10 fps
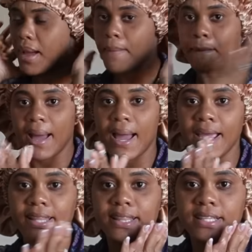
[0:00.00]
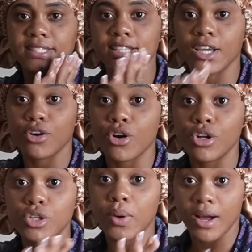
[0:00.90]
my mind say girl
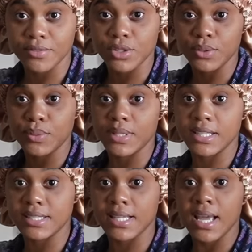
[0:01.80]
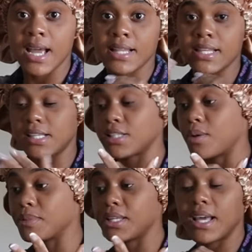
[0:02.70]
you have to do this this is
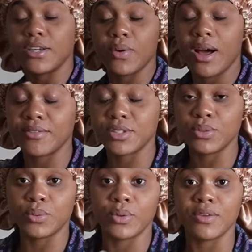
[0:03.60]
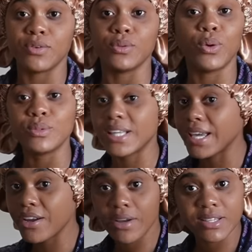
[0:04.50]
something that you have to do. If you don't
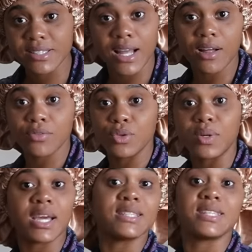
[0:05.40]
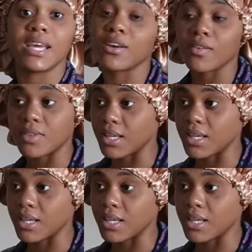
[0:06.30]
take care of yourself, you can't take care of the